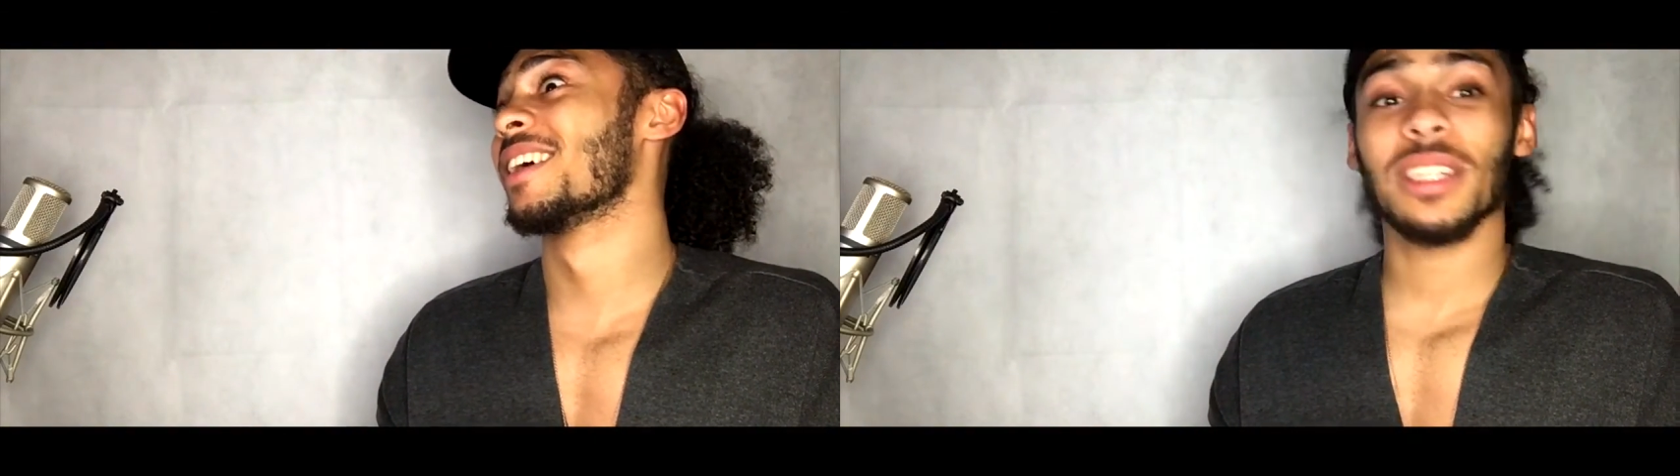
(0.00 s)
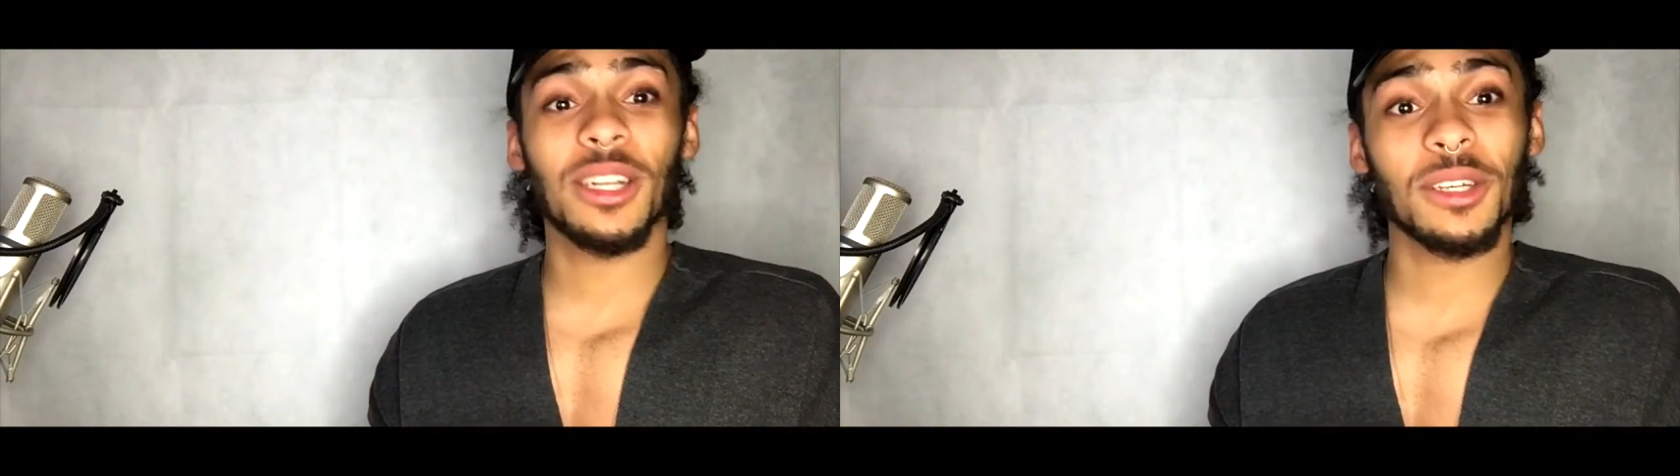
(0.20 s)

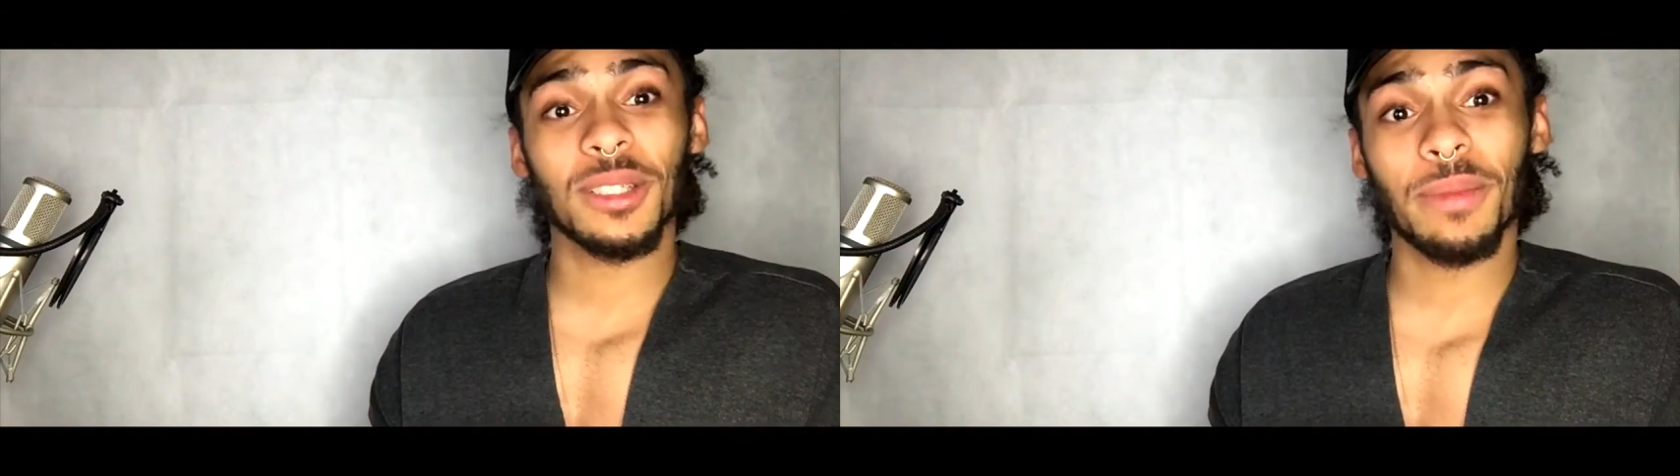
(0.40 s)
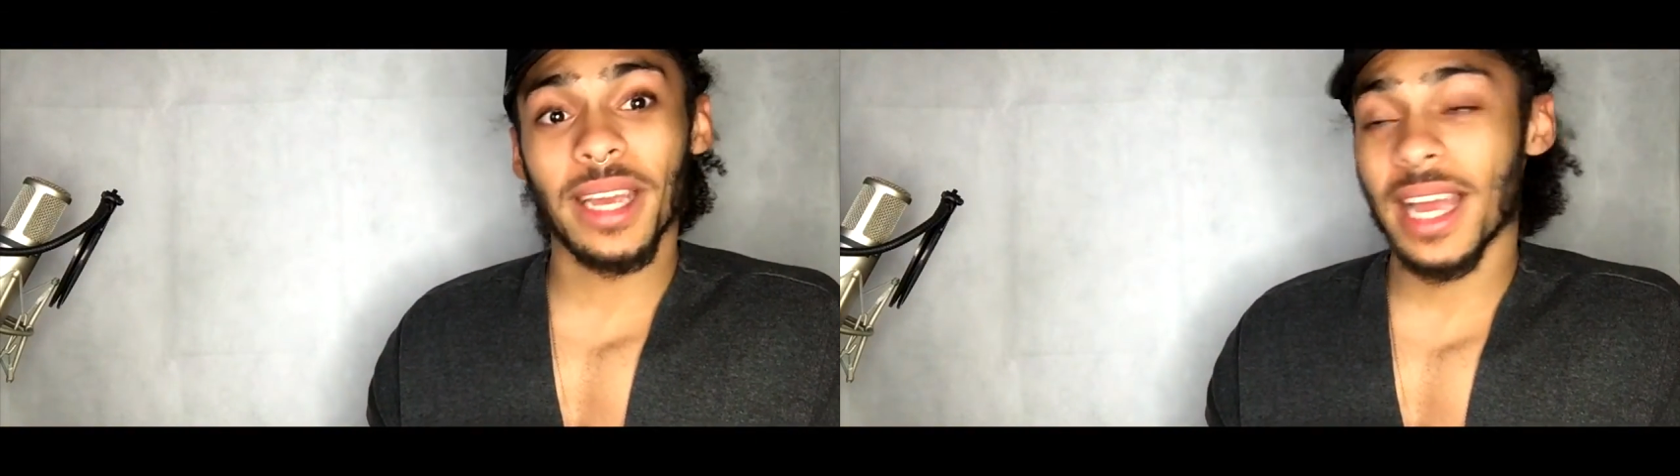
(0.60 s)
He
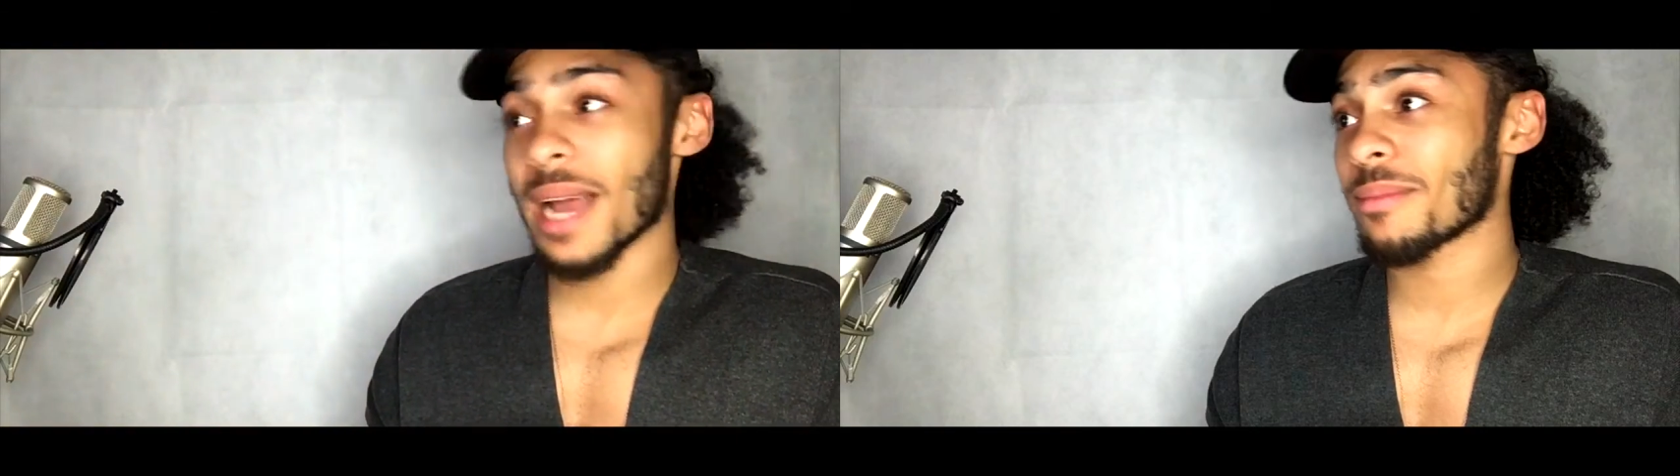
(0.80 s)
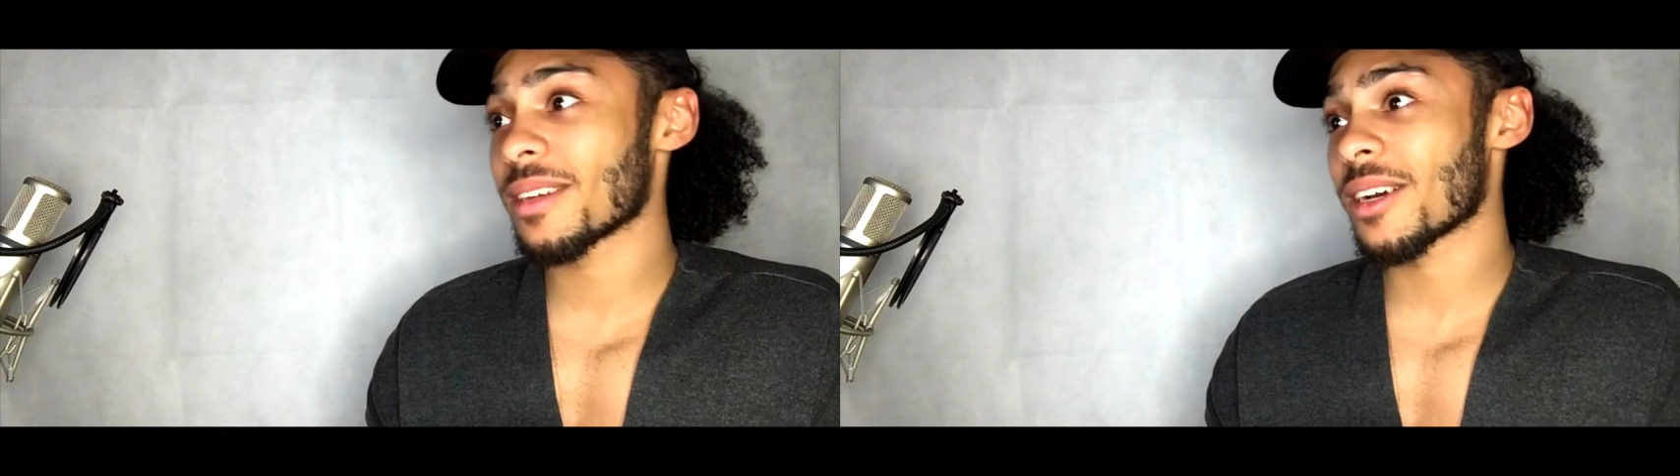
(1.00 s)
looked a bit
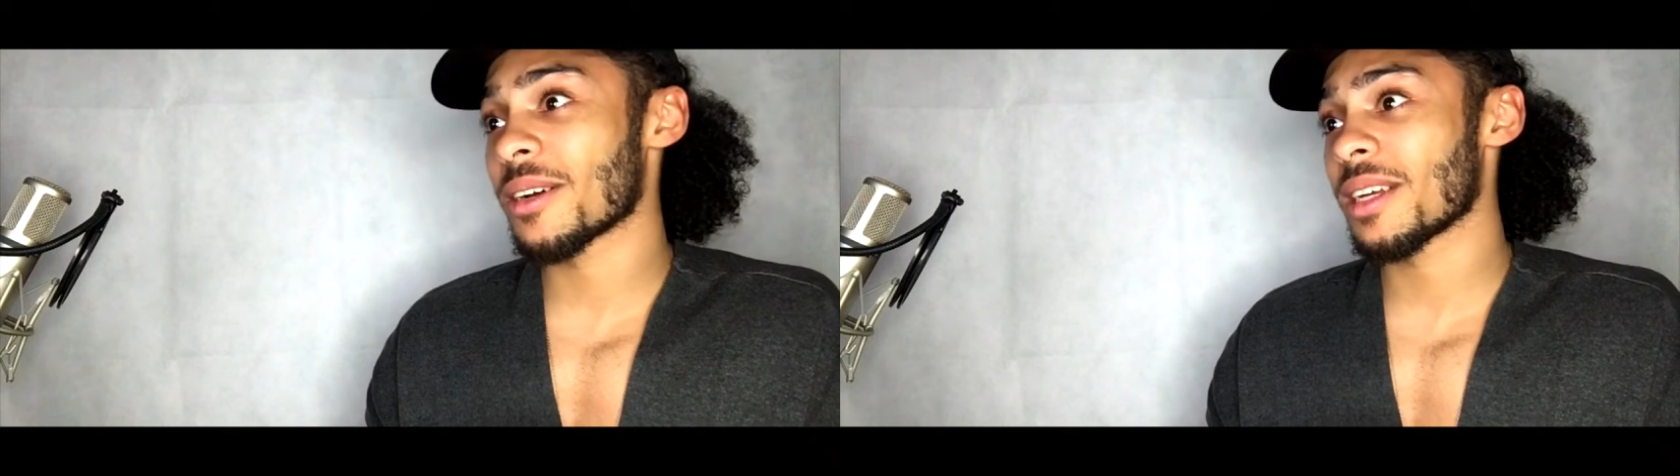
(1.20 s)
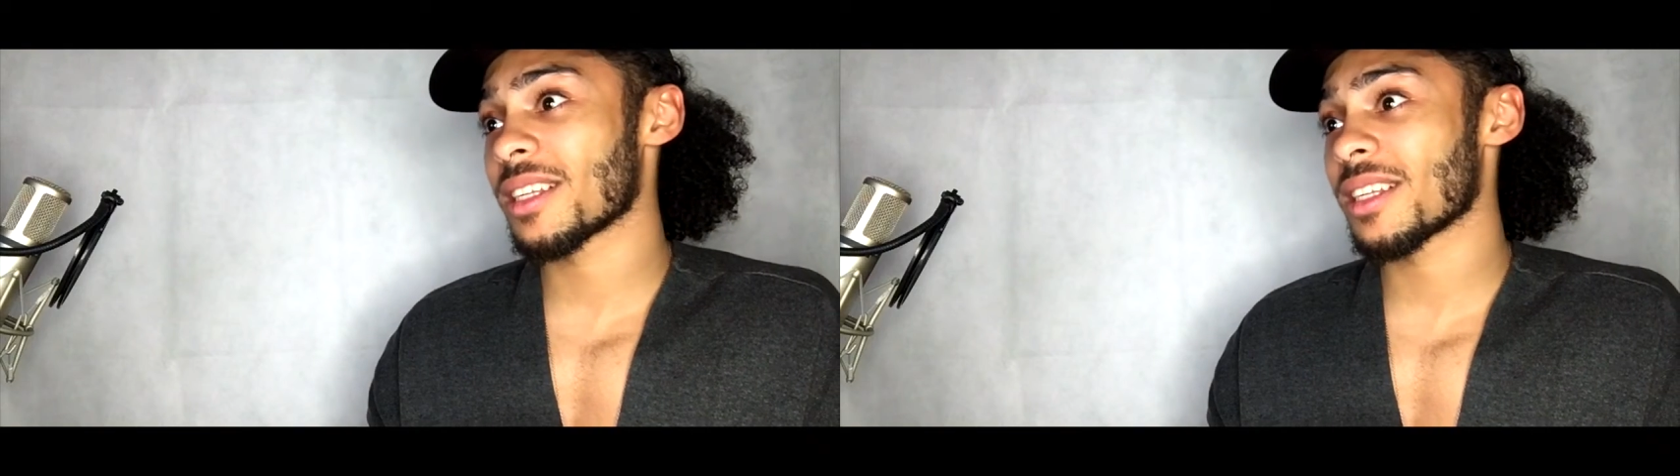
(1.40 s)
camp though.